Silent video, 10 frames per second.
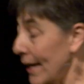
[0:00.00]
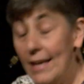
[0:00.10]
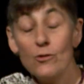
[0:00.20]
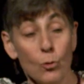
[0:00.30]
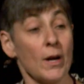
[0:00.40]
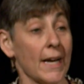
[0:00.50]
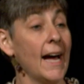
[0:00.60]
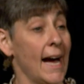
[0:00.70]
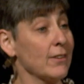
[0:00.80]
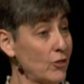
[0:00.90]
I do want to
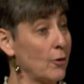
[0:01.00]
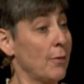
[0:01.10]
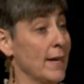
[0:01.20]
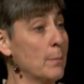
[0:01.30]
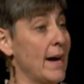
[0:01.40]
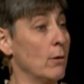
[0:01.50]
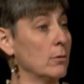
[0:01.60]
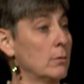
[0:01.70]
ask you to think about,